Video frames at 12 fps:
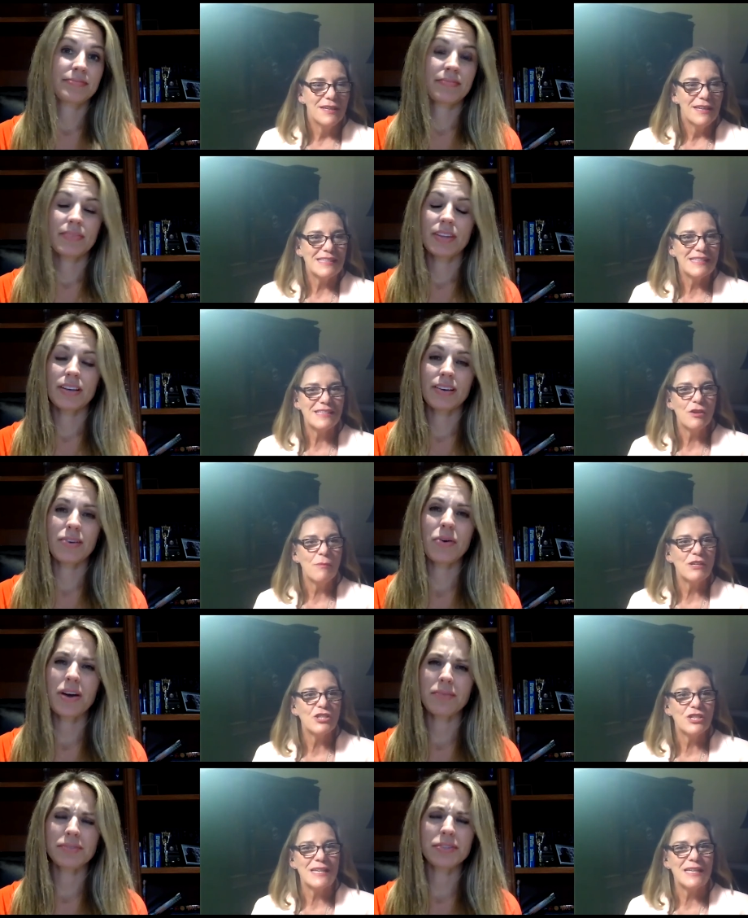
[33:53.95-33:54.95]
Speaker 1: is it so oh, much
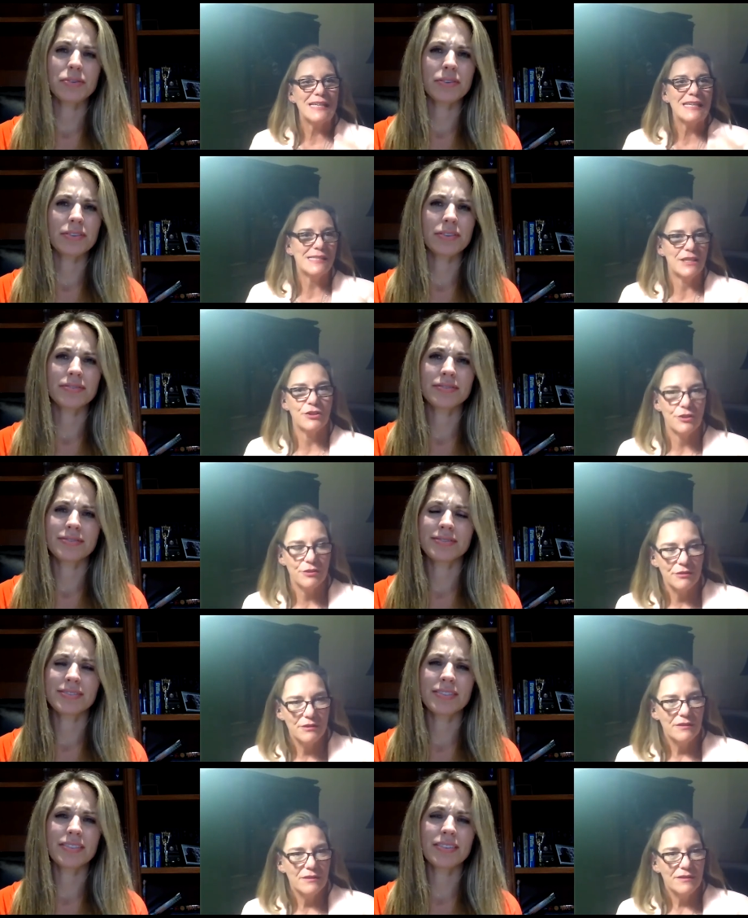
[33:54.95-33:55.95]
easier
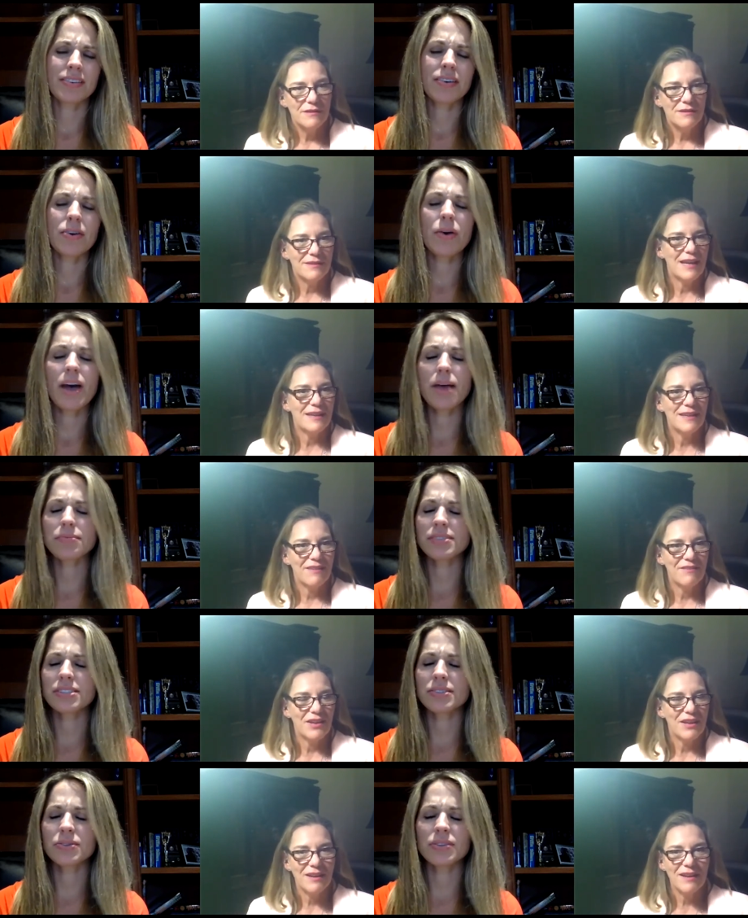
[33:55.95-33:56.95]
Oh,
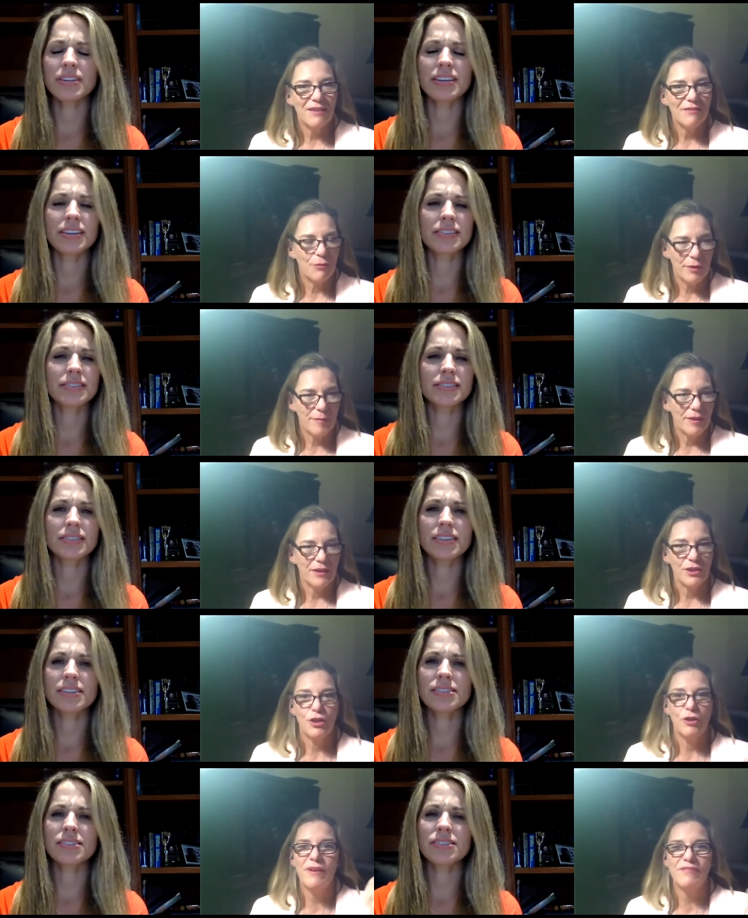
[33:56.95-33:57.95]
absolutely. Formula. You
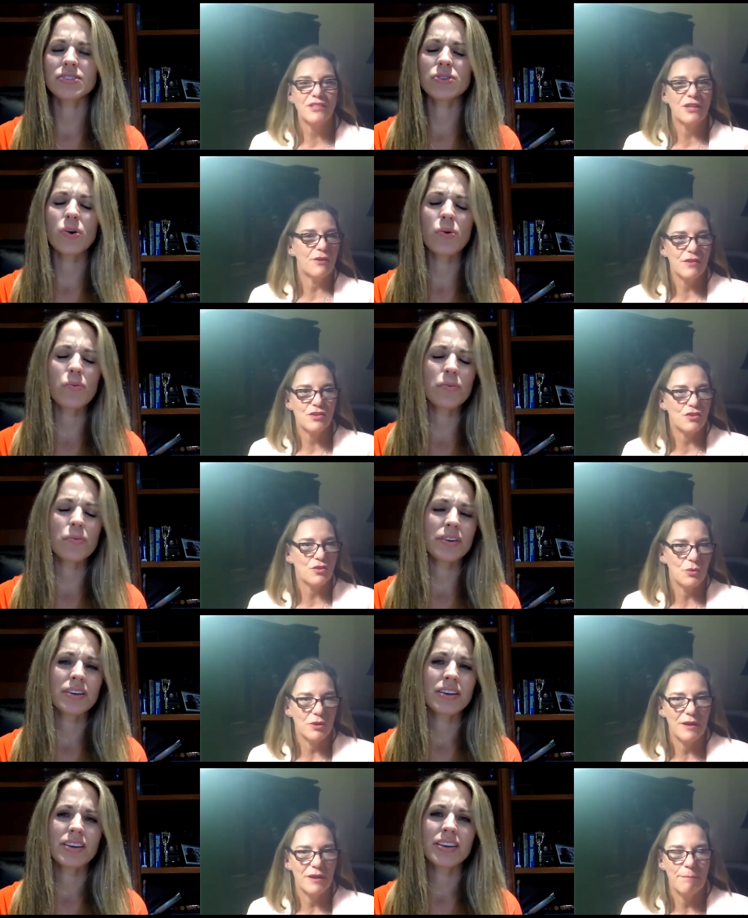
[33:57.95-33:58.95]
don't have so, to go to the
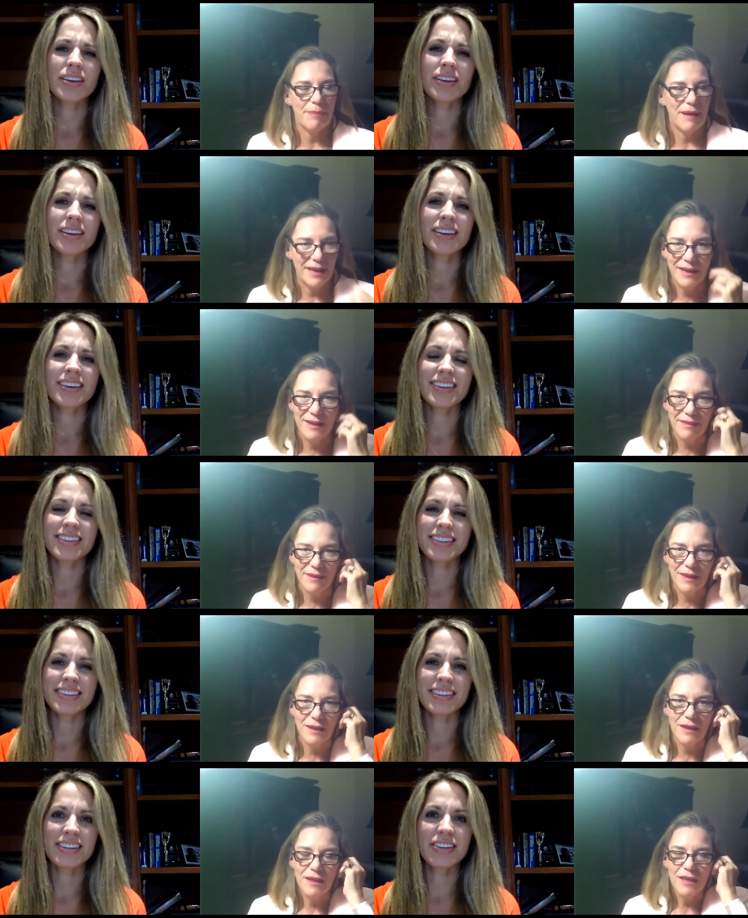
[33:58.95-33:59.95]
store and buy
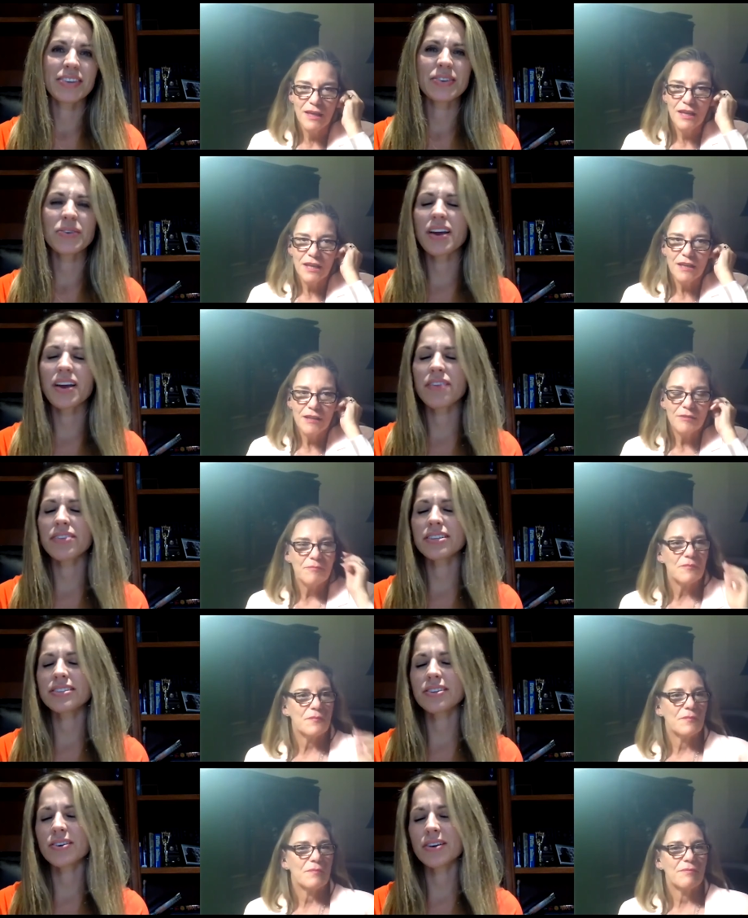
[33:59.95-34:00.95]
anything. You
Speaker 2: don't have the
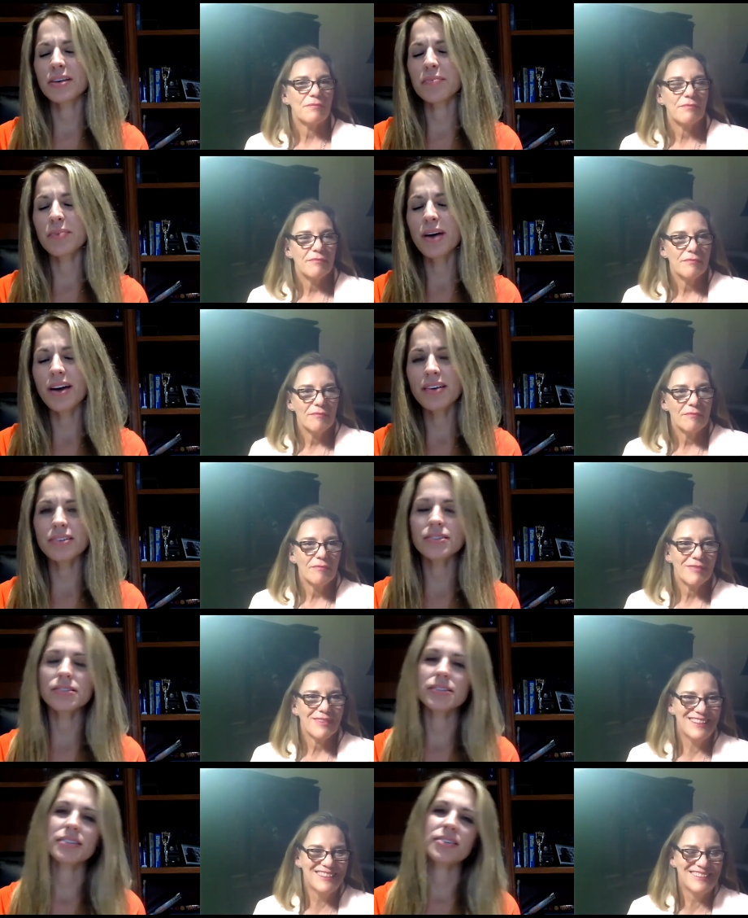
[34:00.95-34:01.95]
dirty bottles. You
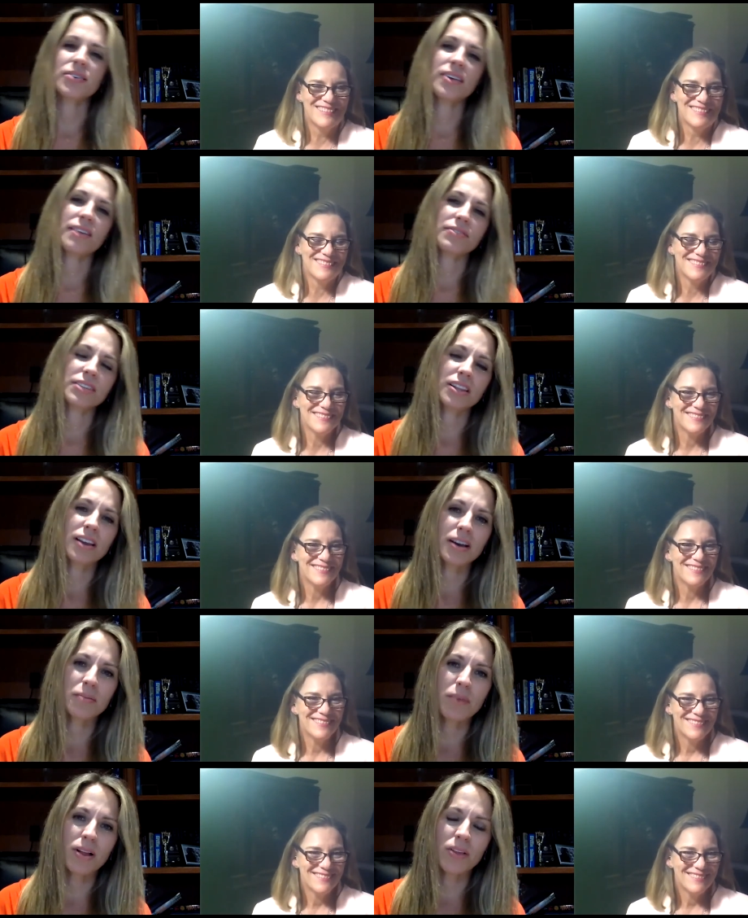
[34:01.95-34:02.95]
don't have to lug them
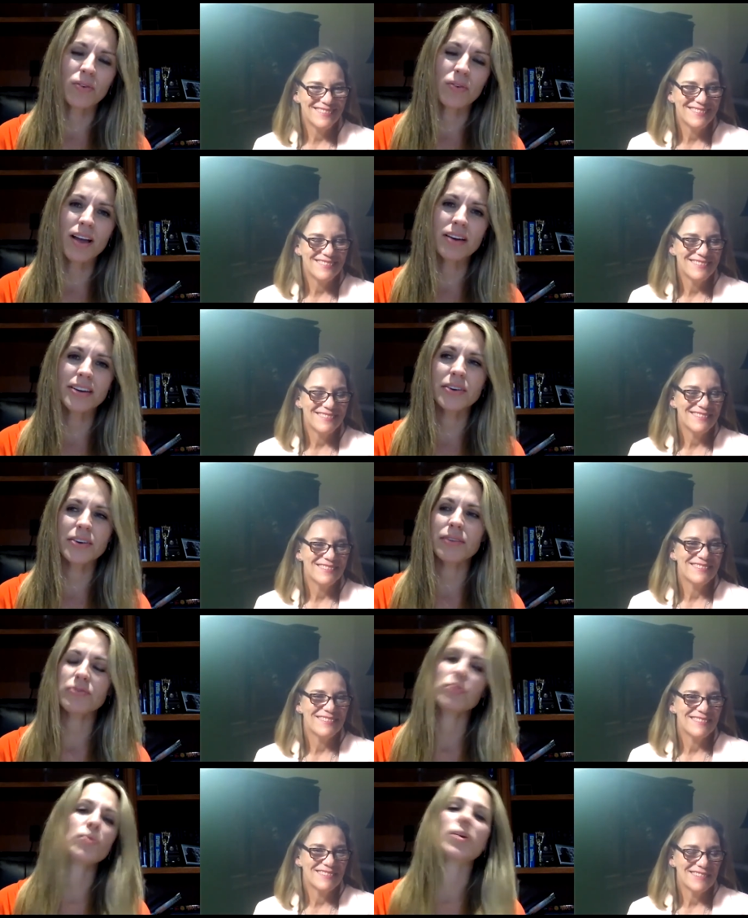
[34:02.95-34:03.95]
all around. You don't have to
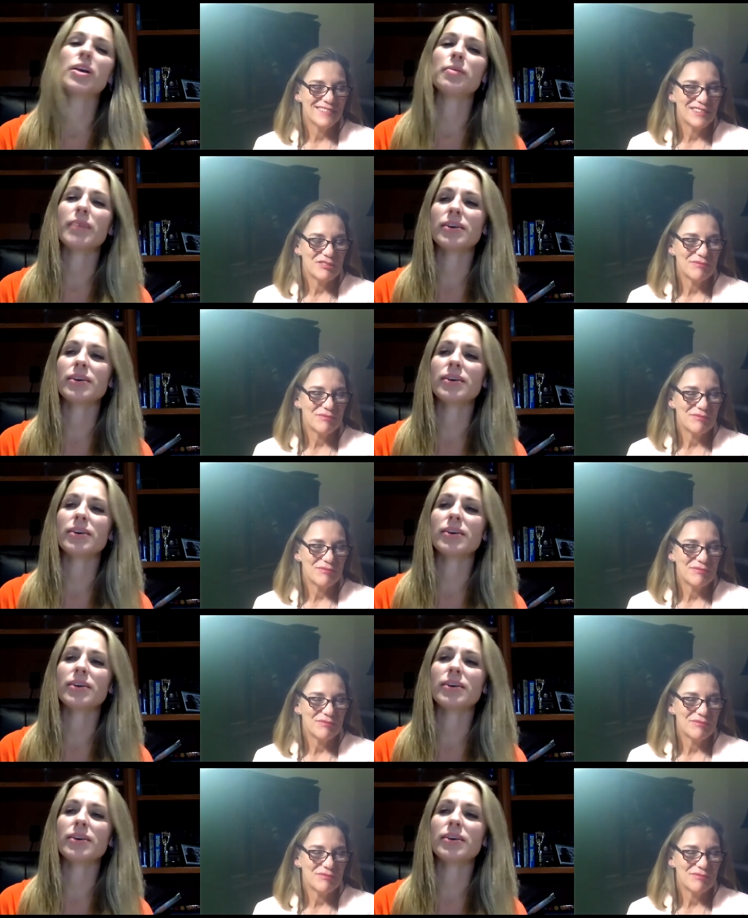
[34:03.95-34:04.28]
worry about